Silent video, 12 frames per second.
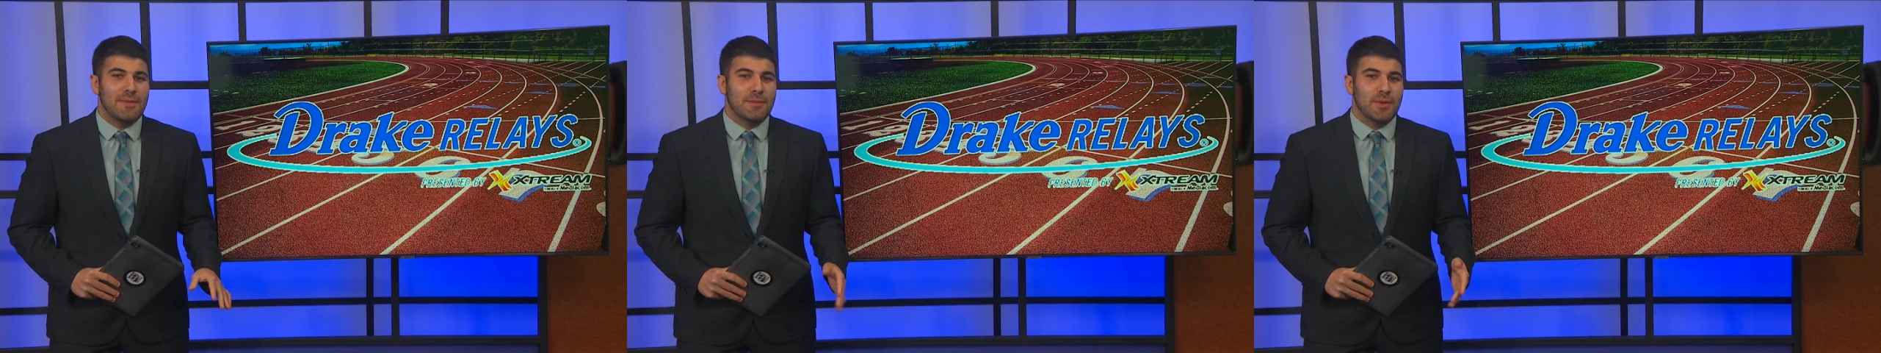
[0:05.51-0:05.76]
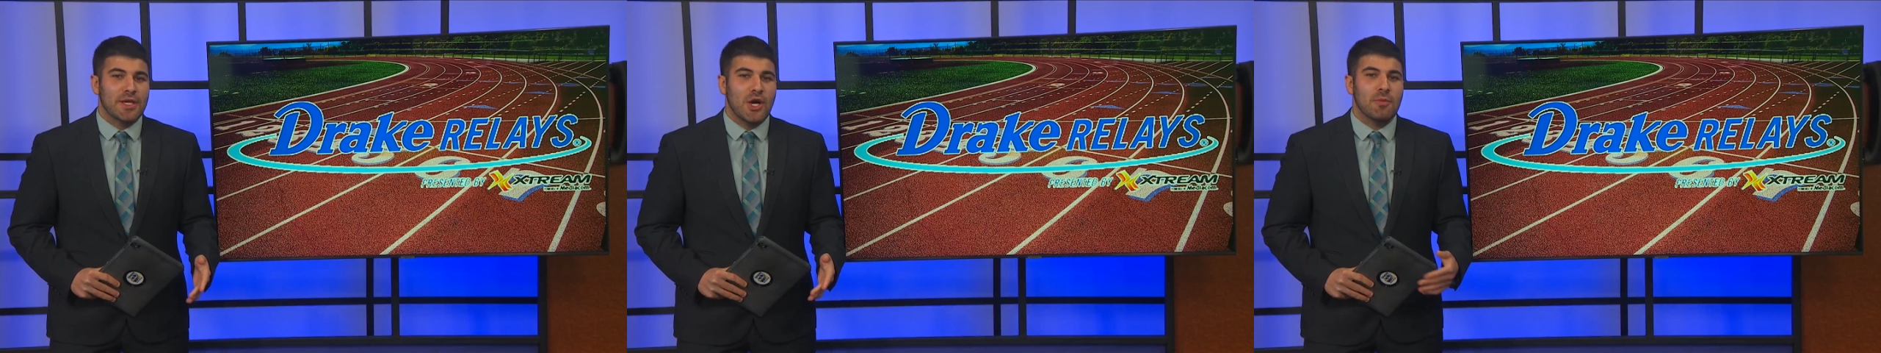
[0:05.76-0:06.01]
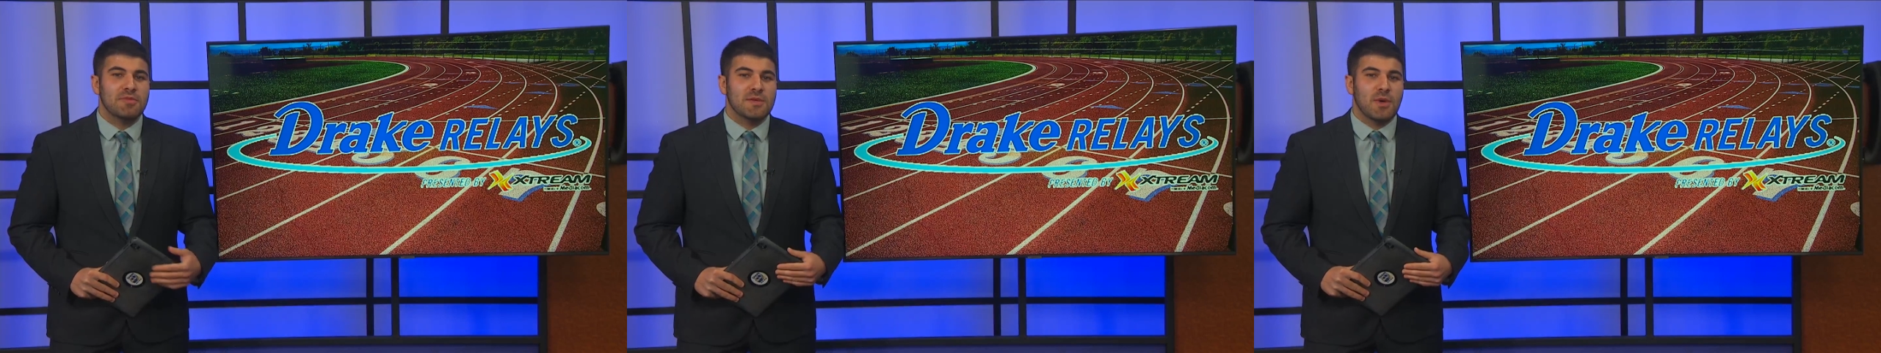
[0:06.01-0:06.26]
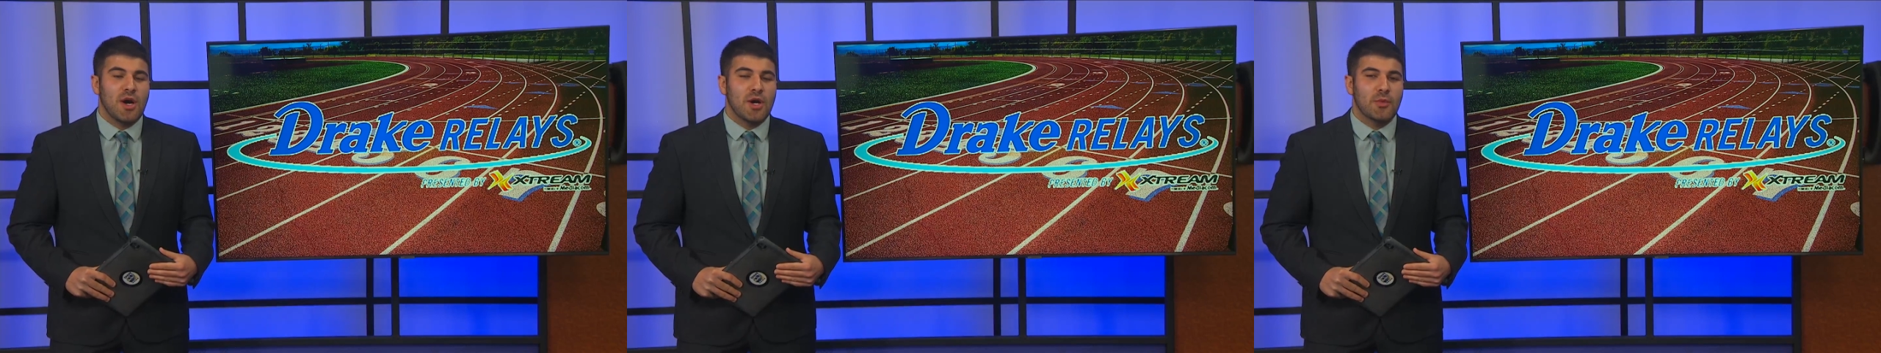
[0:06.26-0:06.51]
to bring home
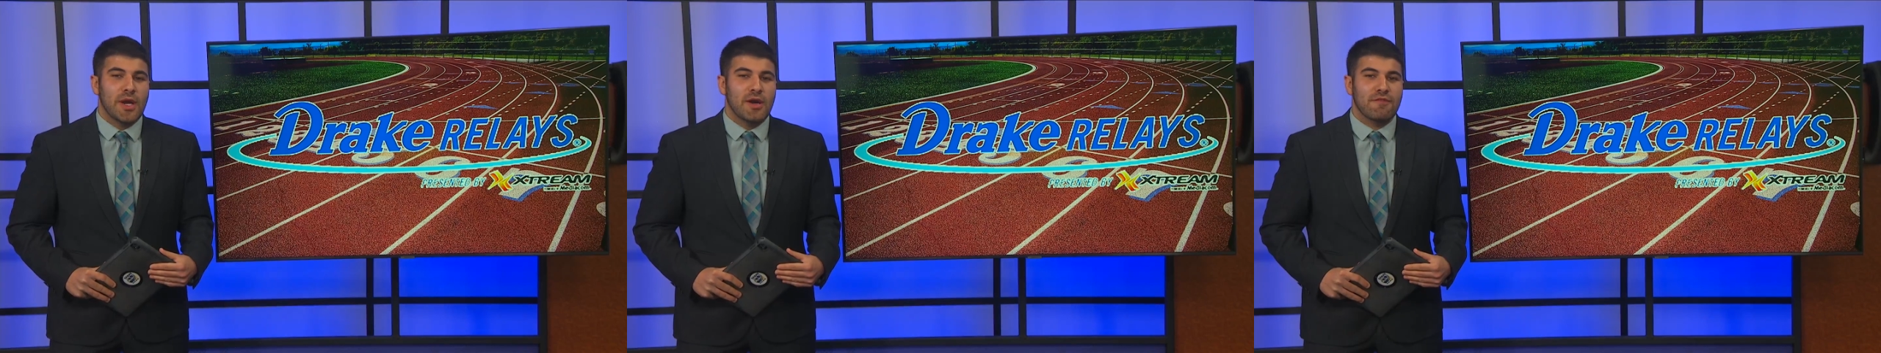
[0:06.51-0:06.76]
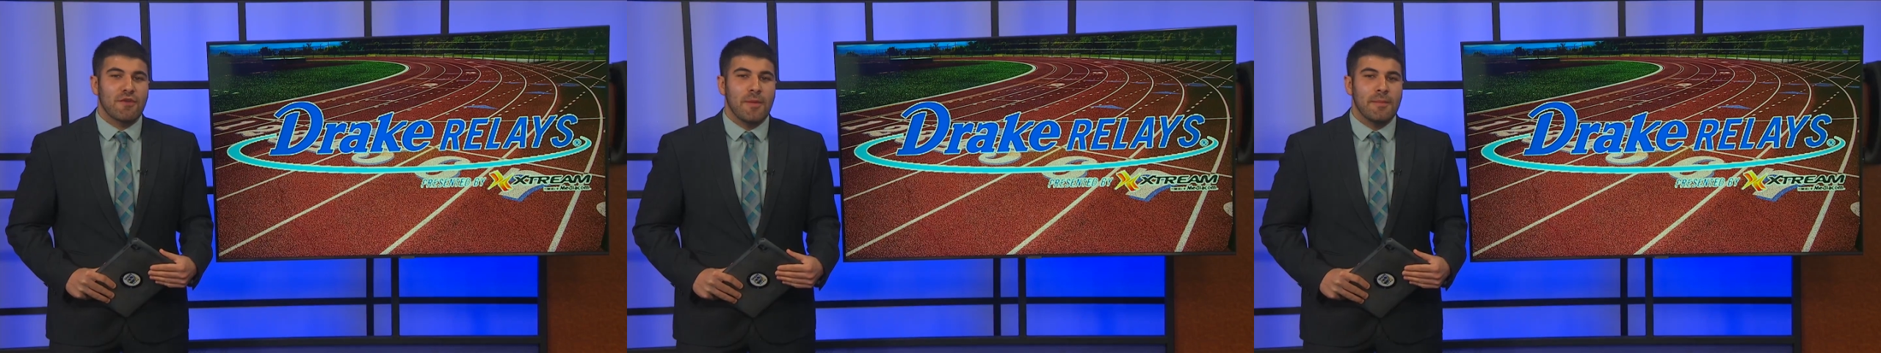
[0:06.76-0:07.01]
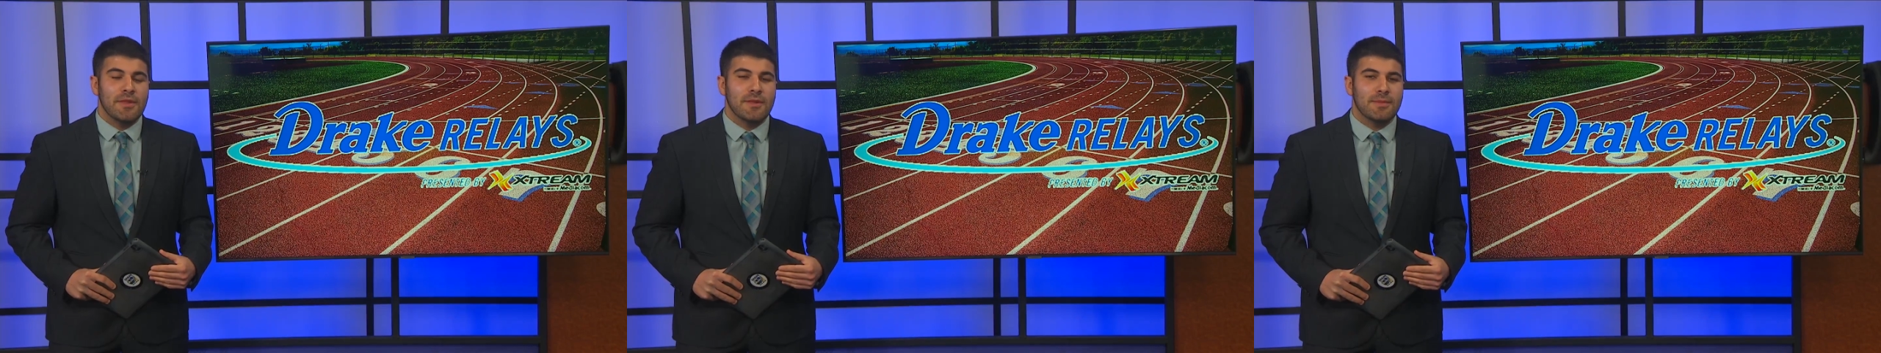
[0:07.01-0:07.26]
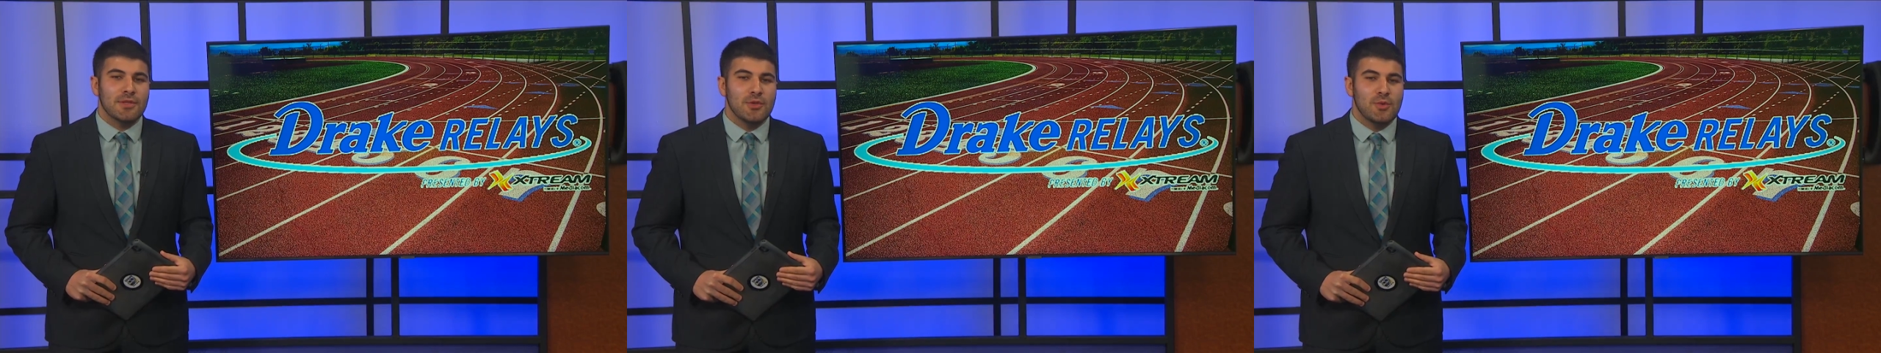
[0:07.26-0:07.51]
some hardware from the
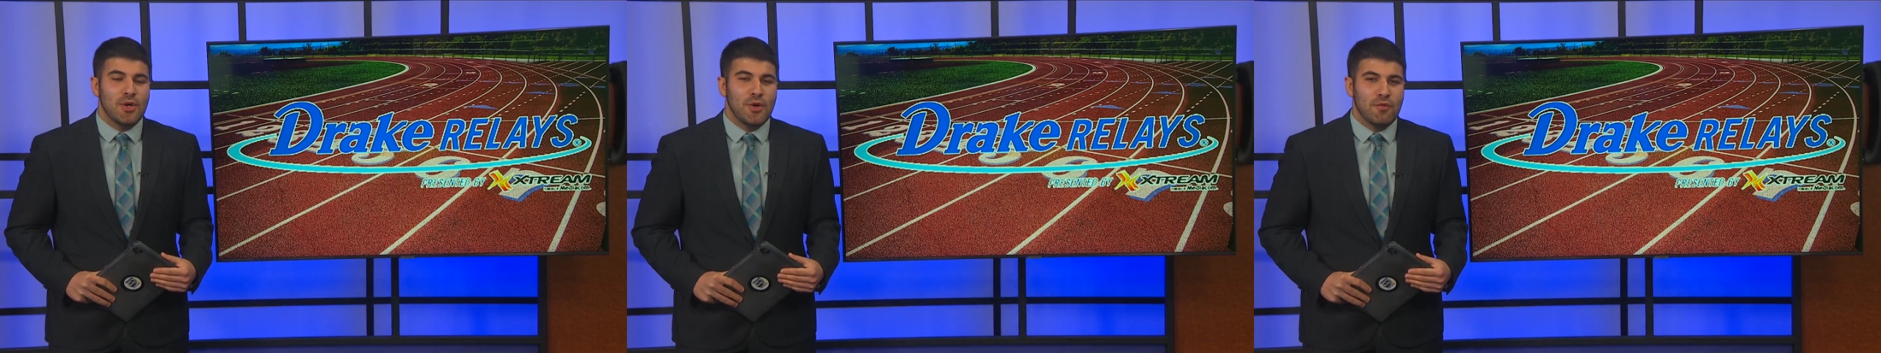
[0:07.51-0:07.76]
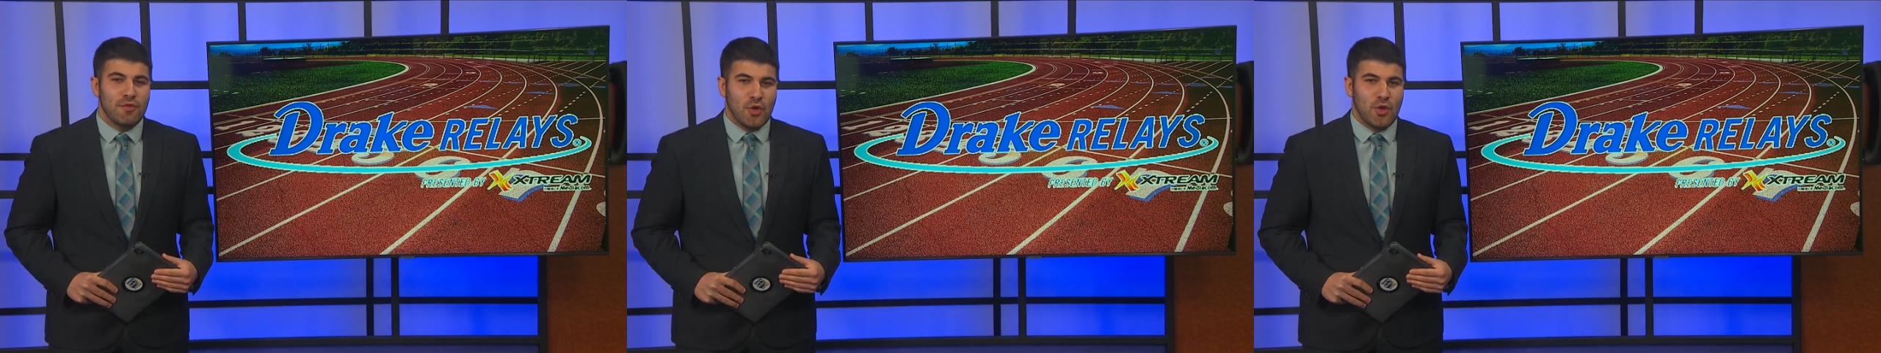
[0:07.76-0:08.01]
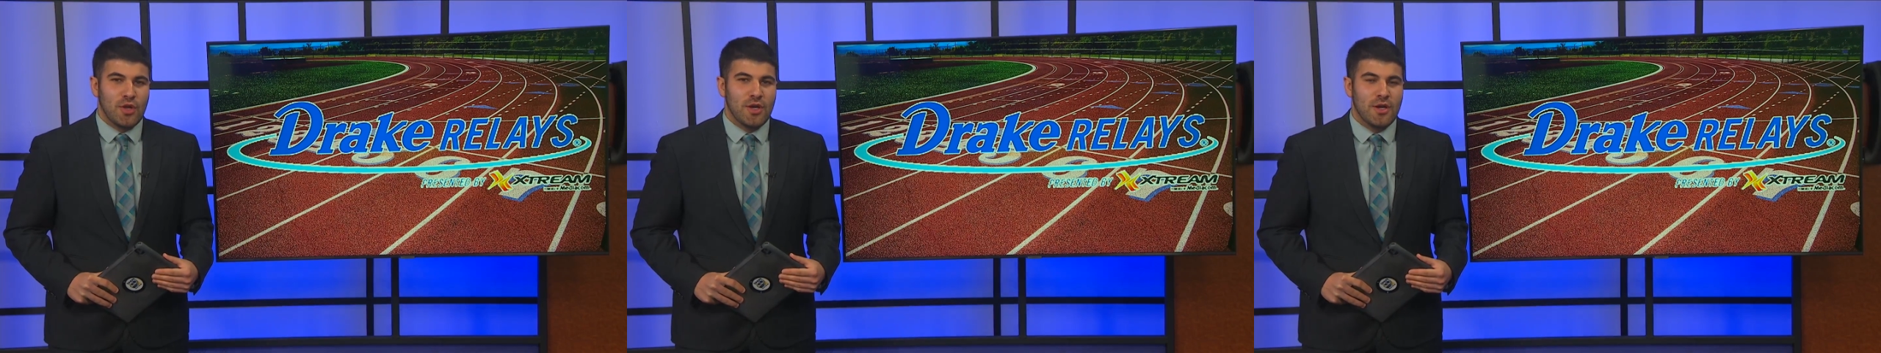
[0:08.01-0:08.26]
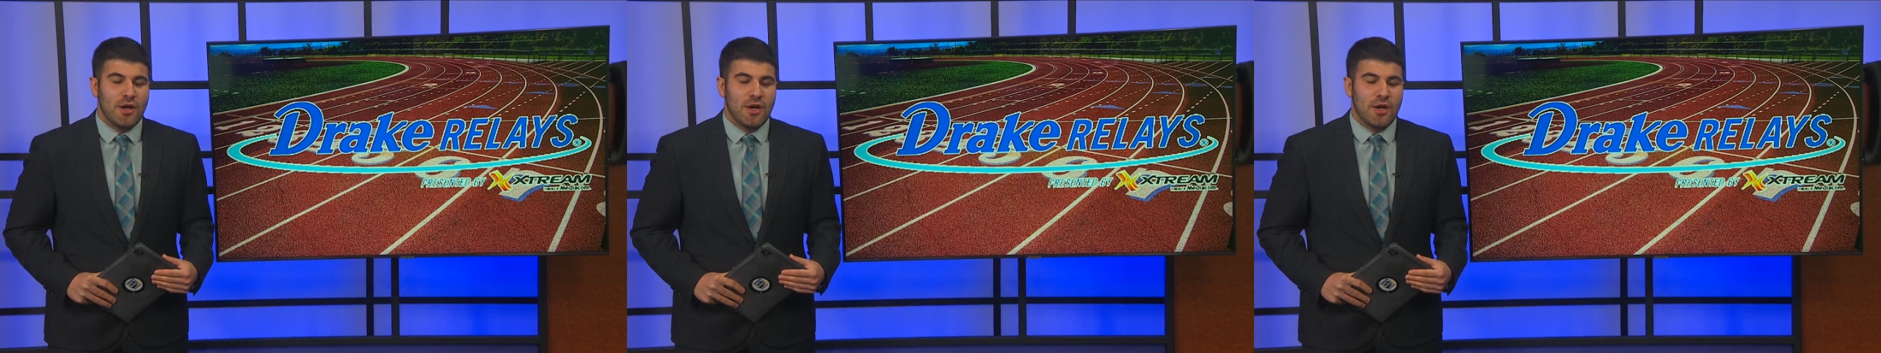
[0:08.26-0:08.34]
Blue Oval.